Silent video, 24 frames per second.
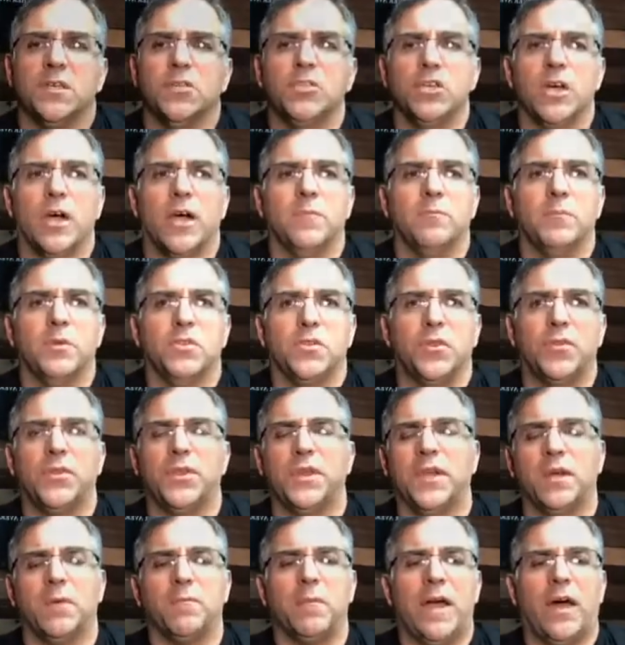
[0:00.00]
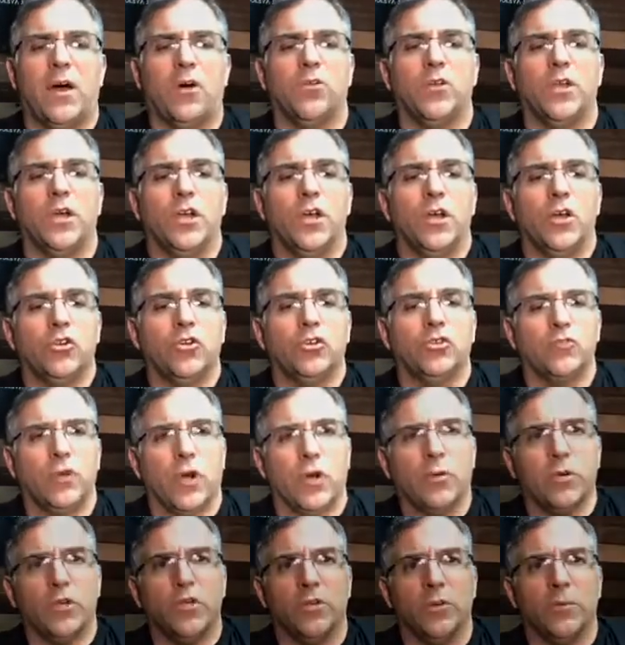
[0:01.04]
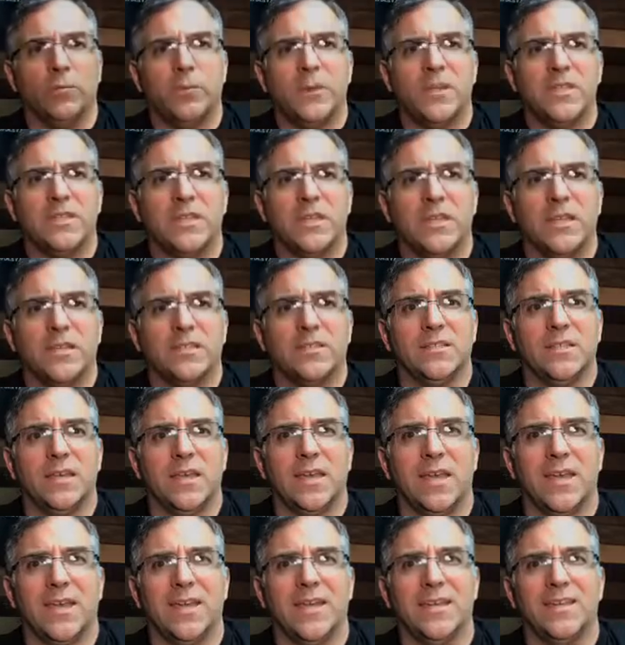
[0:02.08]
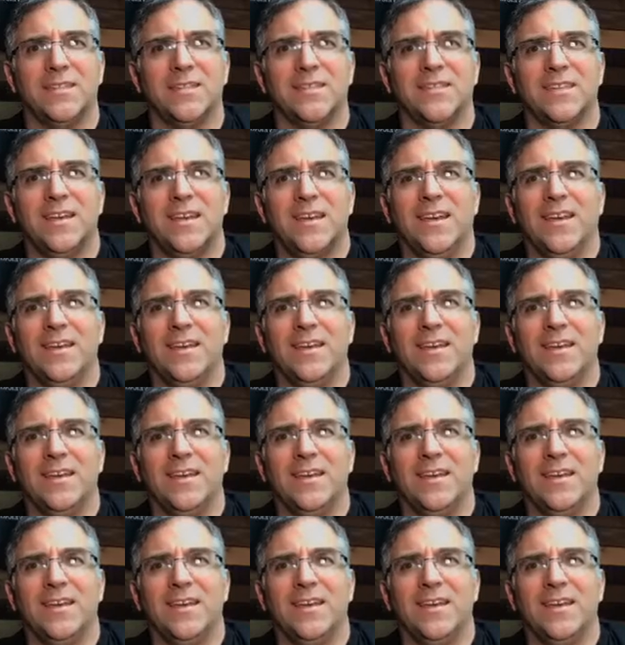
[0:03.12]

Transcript: John, but the thing about growing your business is